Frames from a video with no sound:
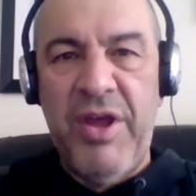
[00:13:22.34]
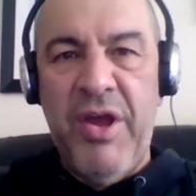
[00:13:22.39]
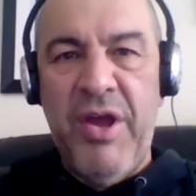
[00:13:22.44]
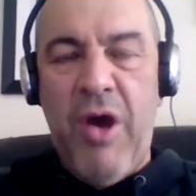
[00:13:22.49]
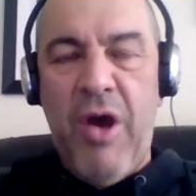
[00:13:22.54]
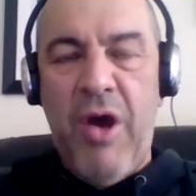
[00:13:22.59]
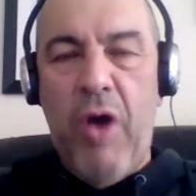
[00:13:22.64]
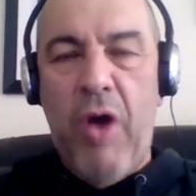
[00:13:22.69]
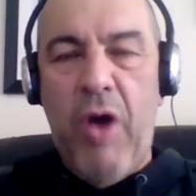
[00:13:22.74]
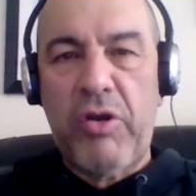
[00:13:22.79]

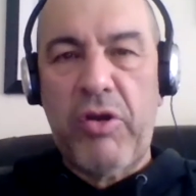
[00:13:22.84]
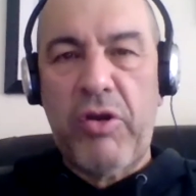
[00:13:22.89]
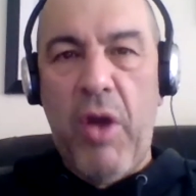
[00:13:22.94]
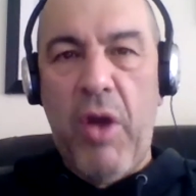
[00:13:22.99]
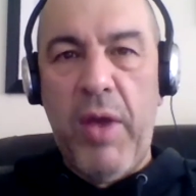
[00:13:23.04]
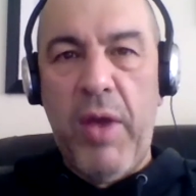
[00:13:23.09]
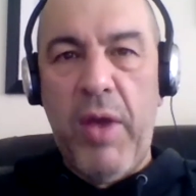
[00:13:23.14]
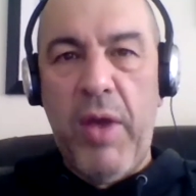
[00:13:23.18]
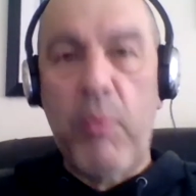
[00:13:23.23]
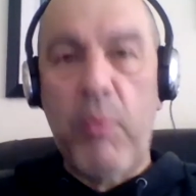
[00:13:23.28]
on
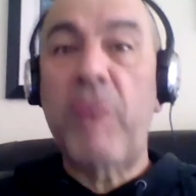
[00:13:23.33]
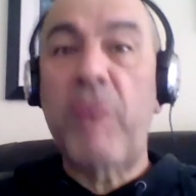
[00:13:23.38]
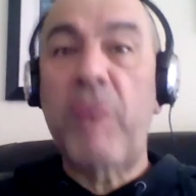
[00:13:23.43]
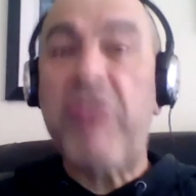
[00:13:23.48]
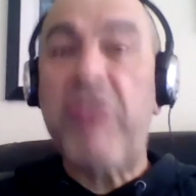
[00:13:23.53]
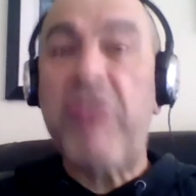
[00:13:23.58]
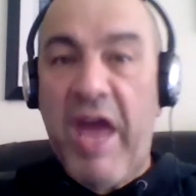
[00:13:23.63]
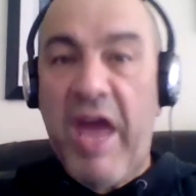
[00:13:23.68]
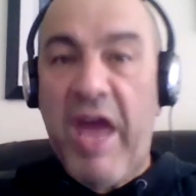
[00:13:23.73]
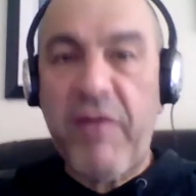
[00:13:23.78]
going, well,
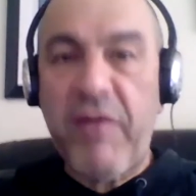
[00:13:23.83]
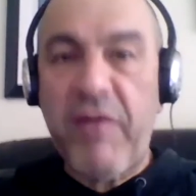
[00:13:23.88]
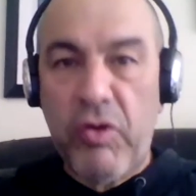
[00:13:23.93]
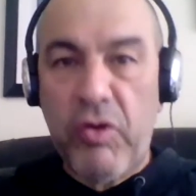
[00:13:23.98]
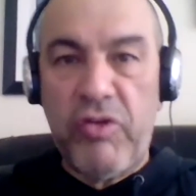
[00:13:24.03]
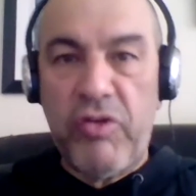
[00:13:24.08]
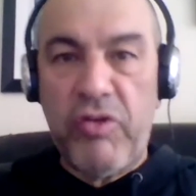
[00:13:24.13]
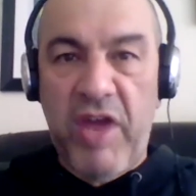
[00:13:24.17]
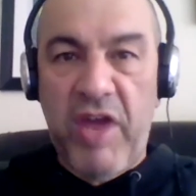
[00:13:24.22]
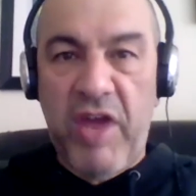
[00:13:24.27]
did I have a
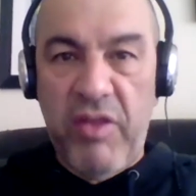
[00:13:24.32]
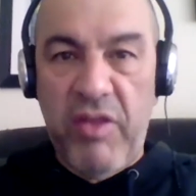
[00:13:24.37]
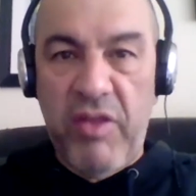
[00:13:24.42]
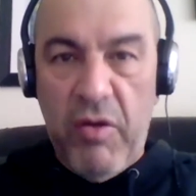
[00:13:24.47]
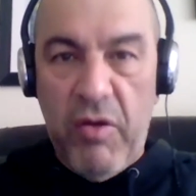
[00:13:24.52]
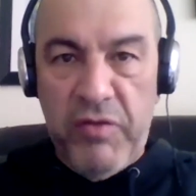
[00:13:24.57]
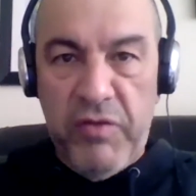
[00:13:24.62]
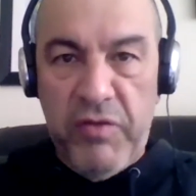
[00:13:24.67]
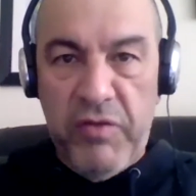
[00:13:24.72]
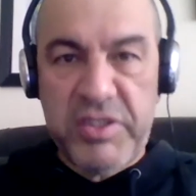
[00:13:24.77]
good day in the
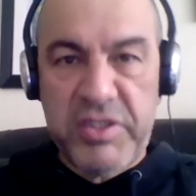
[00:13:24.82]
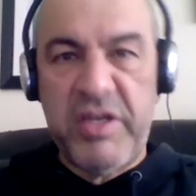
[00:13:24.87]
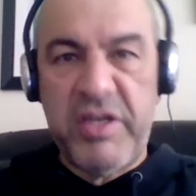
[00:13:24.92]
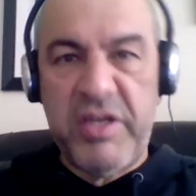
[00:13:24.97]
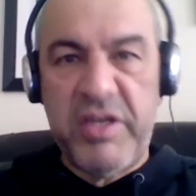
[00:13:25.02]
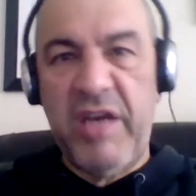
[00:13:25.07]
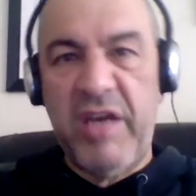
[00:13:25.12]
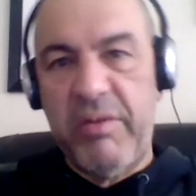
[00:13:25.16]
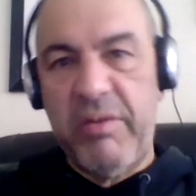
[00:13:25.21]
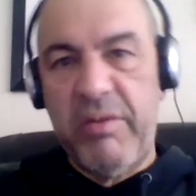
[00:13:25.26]
office
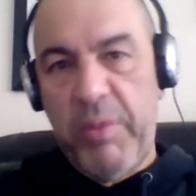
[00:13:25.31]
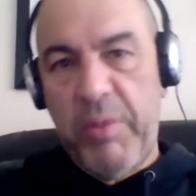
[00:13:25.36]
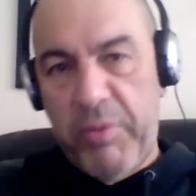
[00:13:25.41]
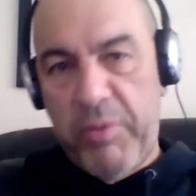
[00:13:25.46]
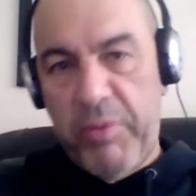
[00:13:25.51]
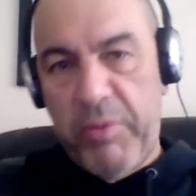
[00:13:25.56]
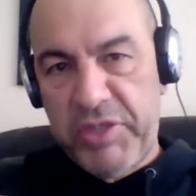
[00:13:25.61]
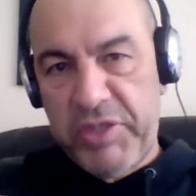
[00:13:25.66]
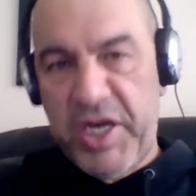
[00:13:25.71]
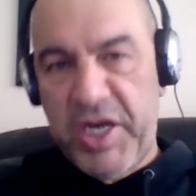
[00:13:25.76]
today? Did my
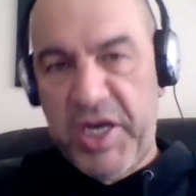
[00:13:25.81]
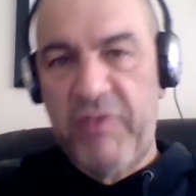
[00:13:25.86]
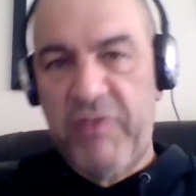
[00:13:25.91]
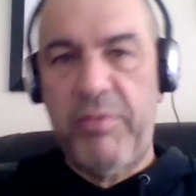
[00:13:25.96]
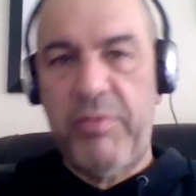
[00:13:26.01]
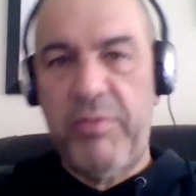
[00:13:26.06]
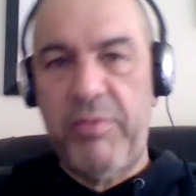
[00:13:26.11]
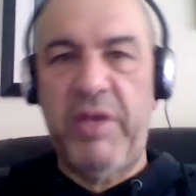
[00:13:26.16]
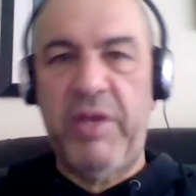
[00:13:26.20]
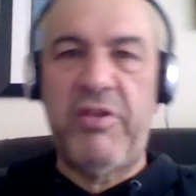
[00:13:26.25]
boss shout
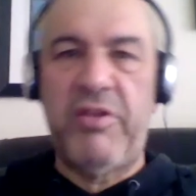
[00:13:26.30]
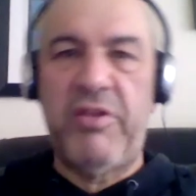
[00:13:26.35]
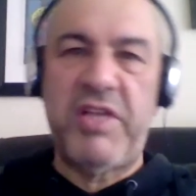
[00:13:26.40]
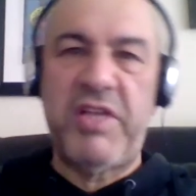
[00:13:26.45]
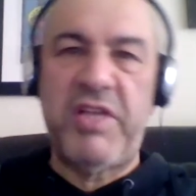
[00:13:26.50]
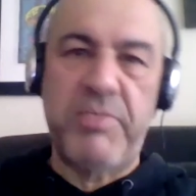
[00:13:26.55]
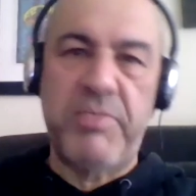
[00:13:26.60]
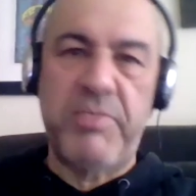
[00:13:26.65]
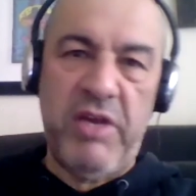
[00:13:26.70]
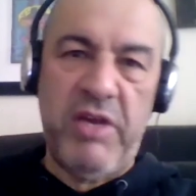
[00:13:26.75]
at me? Did
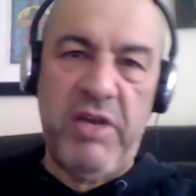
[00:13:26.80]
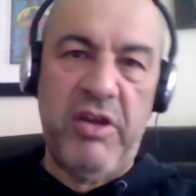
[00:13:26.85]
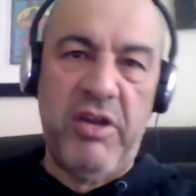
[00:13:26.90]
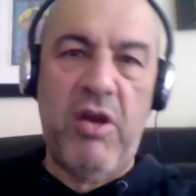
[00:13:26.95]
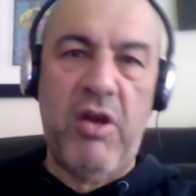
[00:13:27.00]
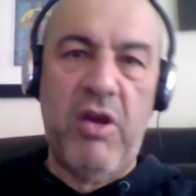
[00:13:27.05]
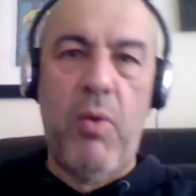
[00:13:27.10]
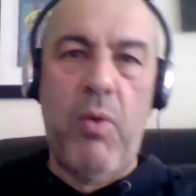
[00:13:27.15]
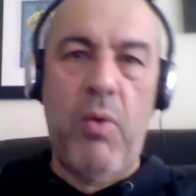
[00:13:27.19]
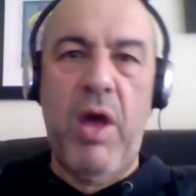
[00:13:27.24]
this meeting
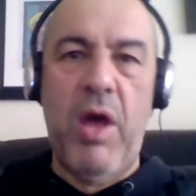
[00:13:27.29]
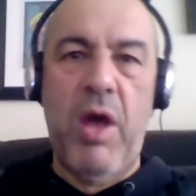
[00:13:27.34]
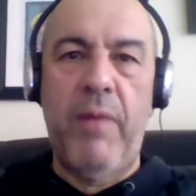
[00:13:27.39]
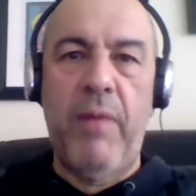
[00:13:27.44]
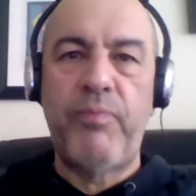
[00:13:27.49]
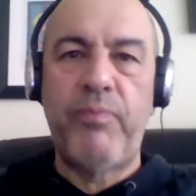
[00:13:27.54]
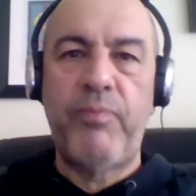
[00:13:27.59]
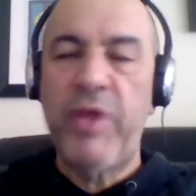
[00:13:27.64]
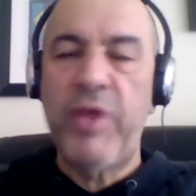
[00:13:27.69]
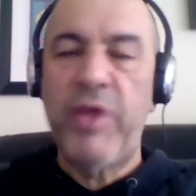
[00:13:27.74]
go well?
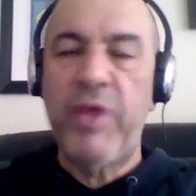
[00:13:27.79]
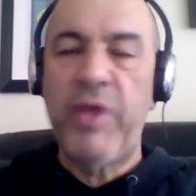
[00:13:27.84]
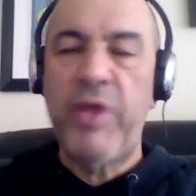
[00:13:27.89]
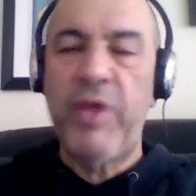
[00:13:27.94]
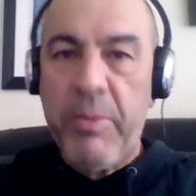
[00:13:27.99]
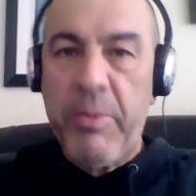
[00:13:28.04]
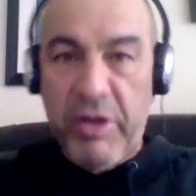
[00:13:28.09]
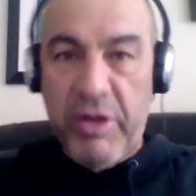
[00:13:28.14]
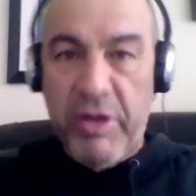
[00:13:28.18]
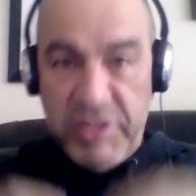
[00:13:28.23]

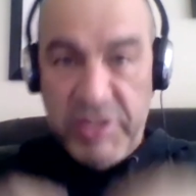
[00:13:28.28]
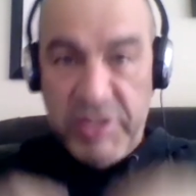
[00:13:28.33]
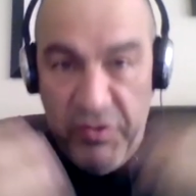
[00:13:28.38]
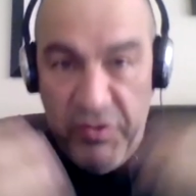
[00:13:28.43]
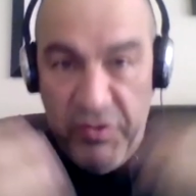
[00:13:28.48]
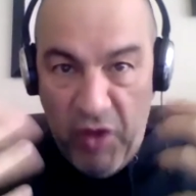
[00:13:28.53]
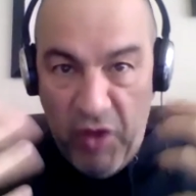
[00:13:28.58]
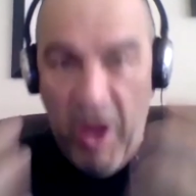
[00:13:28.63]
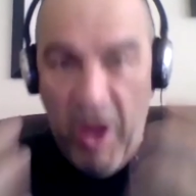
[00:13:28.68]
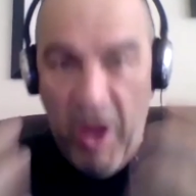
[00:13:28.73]
Because you've
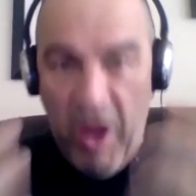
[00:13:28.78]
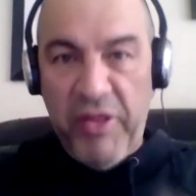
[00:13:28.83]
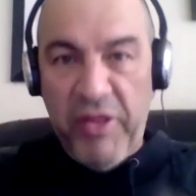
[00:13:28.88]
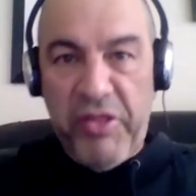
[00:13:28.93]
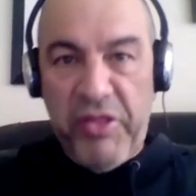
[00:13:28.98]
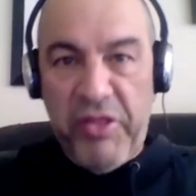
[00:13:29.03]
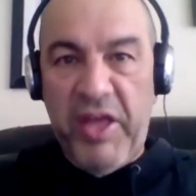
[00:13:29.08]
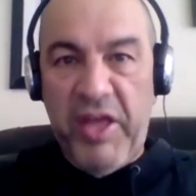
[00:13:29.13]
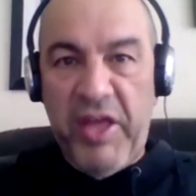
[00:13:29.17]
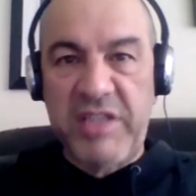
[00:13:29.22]
got other
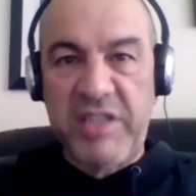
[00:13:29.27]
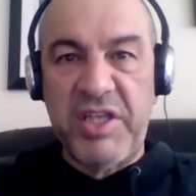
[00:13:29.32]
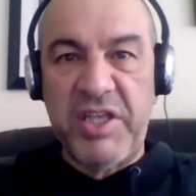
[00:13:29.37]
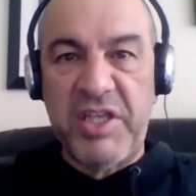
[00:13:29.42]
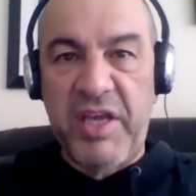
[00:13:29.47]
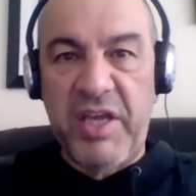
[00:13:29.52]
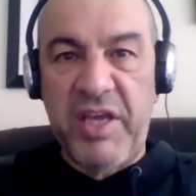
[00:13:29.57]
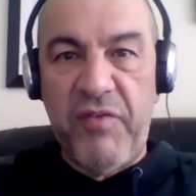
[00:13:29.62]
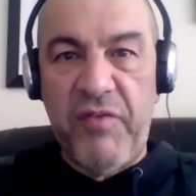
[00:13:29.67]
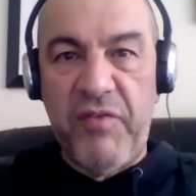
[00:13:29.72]
things
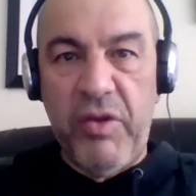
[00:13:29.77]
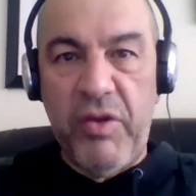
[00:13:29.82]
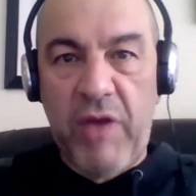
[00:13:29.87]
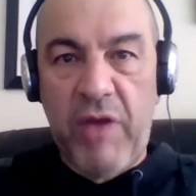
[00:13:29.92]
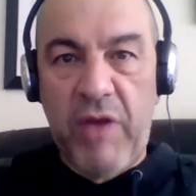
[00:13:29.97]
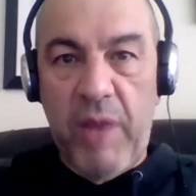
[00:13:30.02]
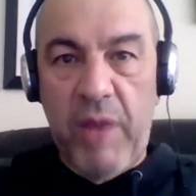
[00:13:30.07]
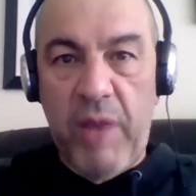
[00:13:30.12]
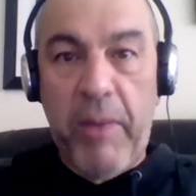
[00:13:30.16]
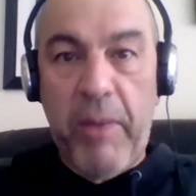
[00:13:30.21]
that give you
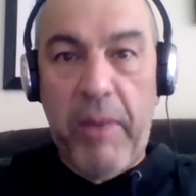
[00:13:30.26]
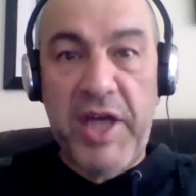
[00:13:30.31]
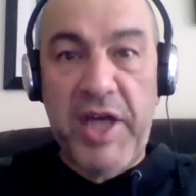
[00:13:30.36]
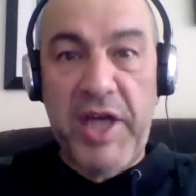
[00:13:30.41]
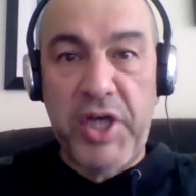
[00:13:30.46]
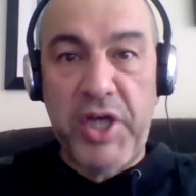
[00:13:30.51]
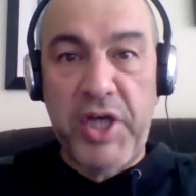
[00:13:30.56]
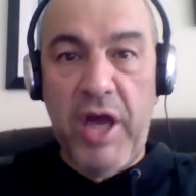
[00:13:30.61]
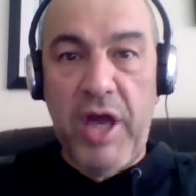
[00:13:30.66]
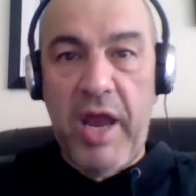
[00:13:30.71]
kind of
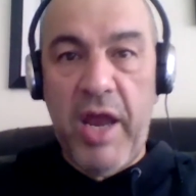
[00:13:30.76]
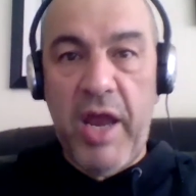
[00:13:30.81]
pleasure.